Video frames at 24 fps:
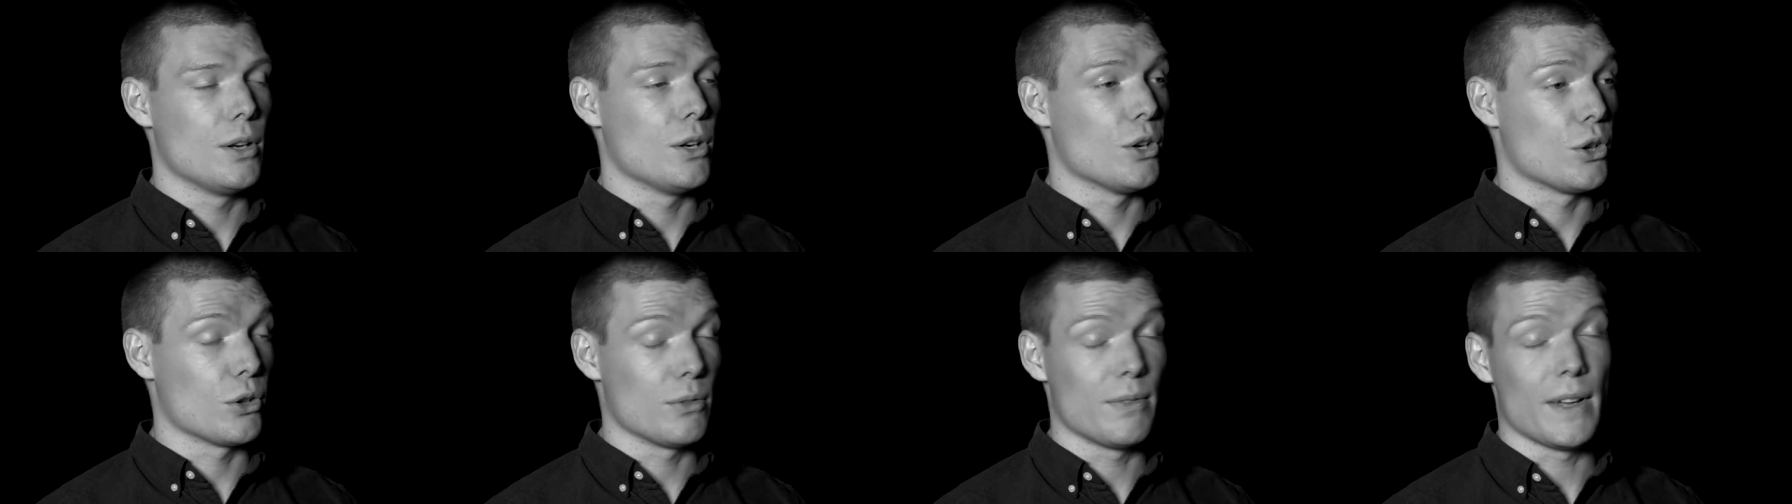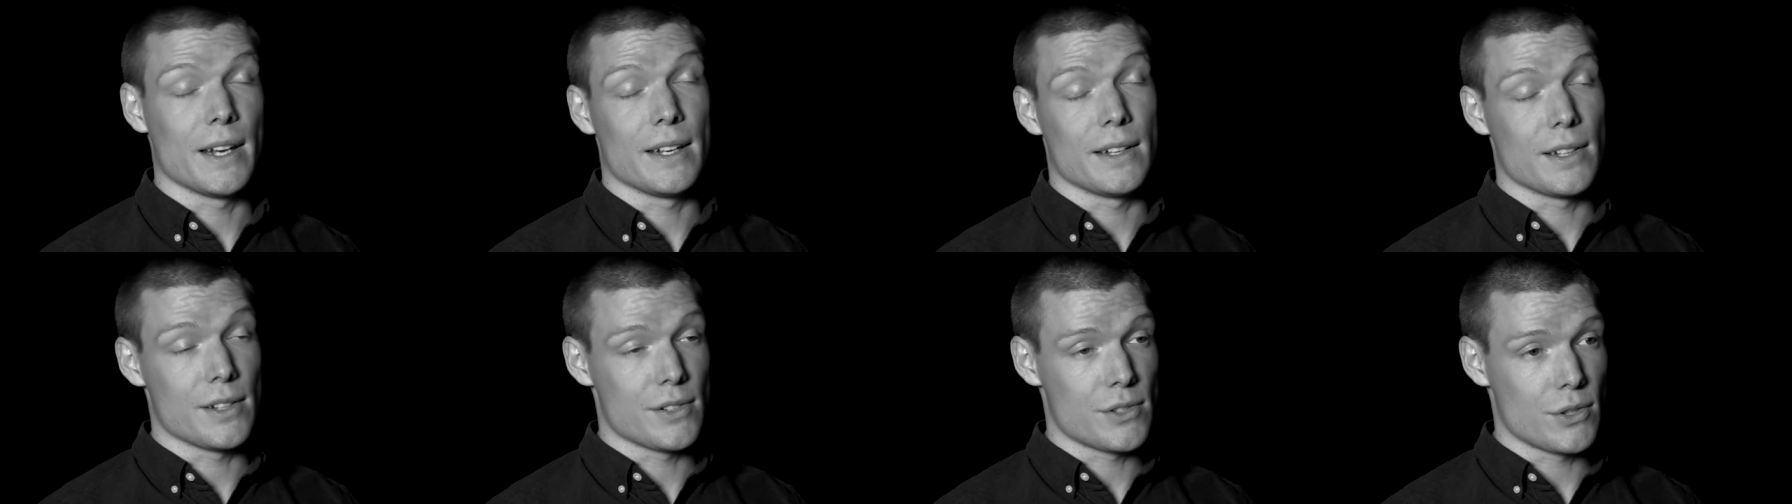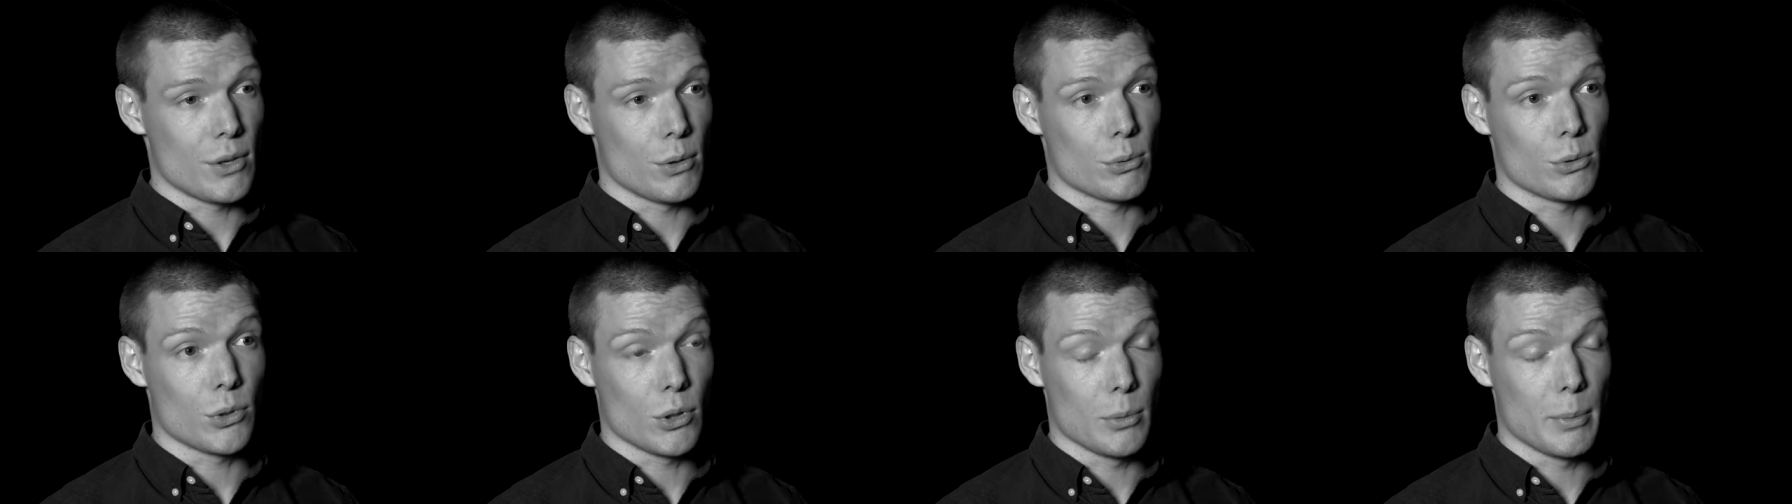Nerve endings
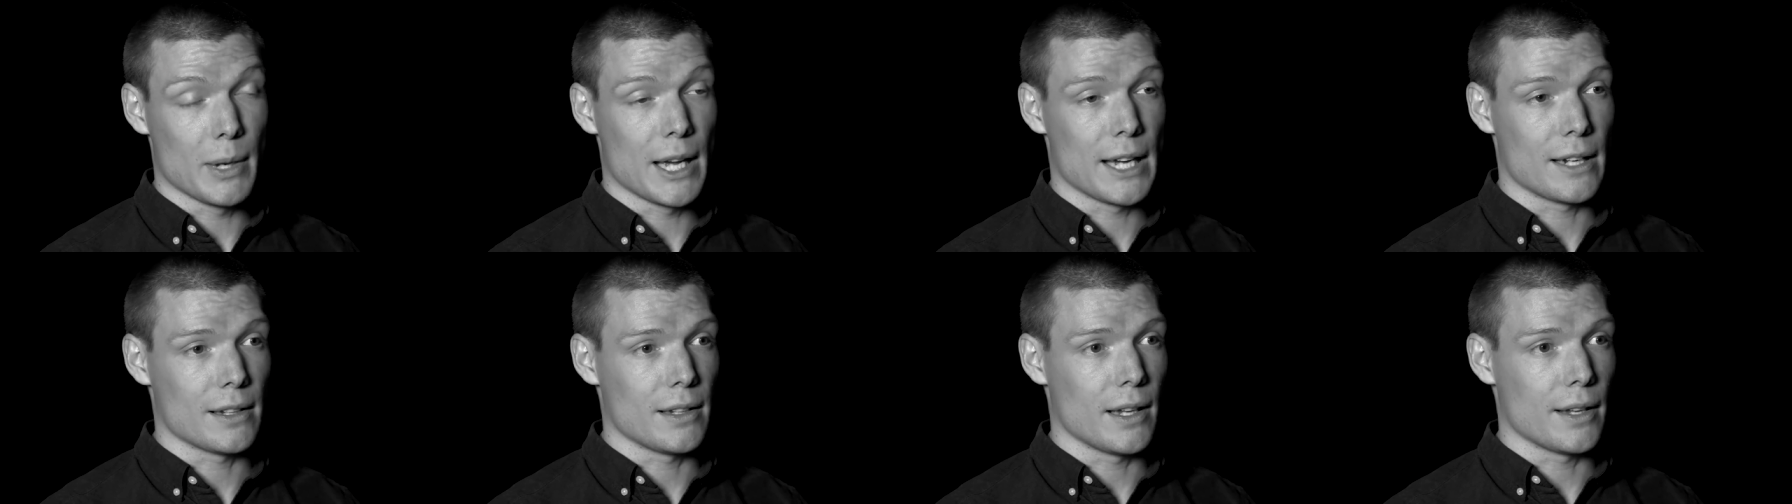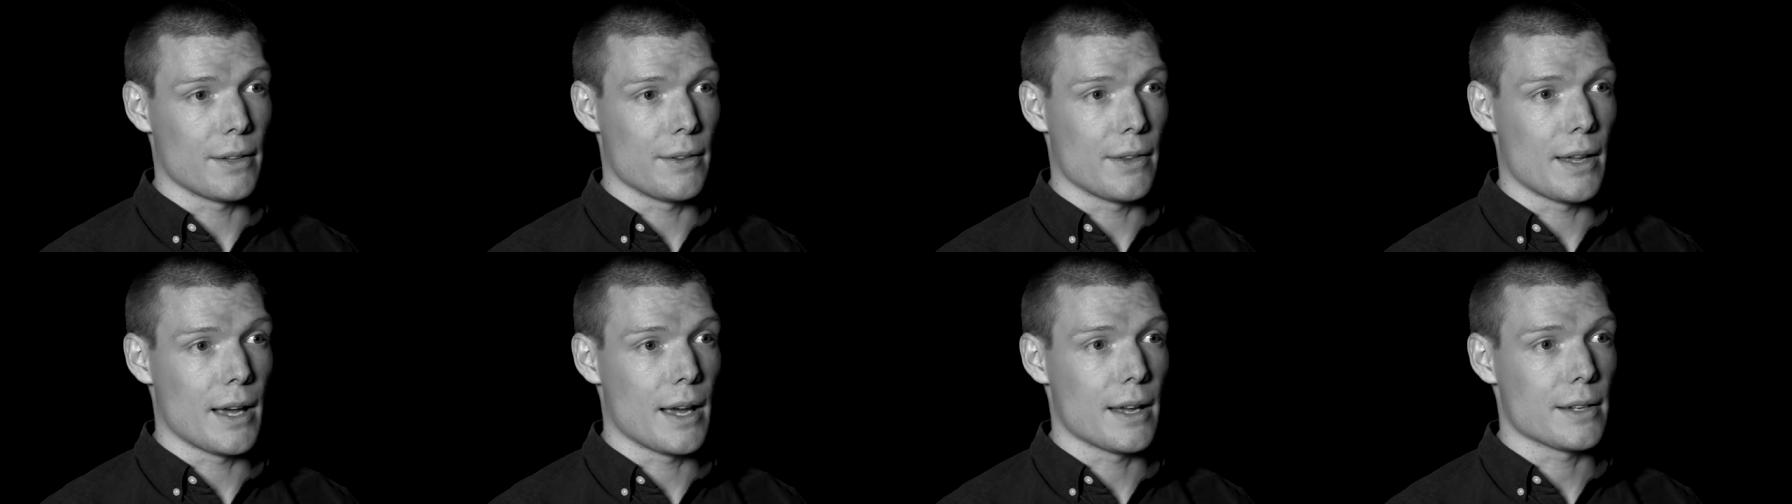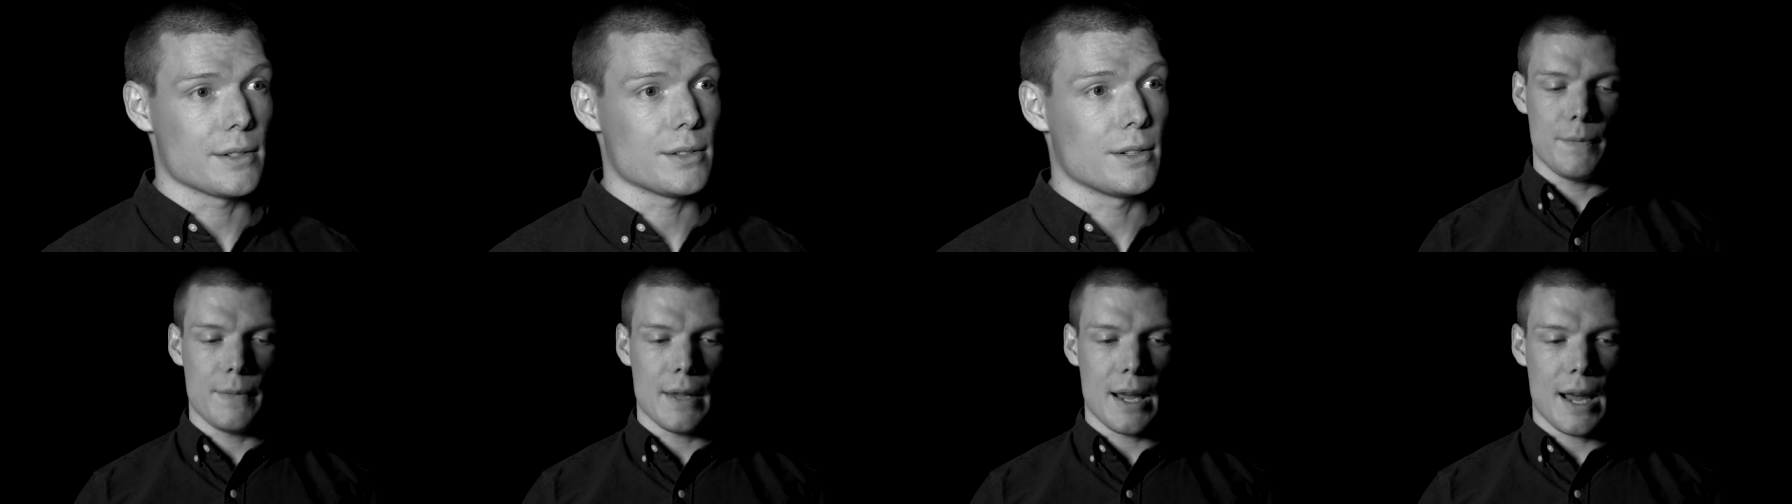don't grow back like
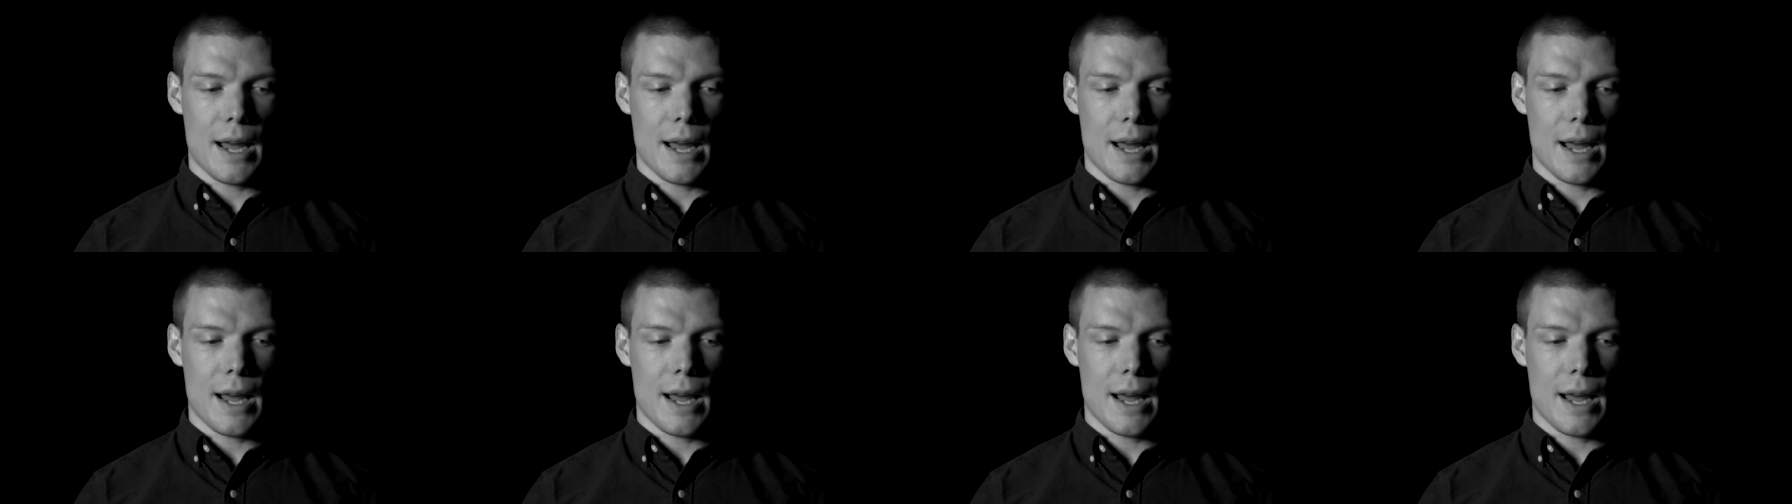that.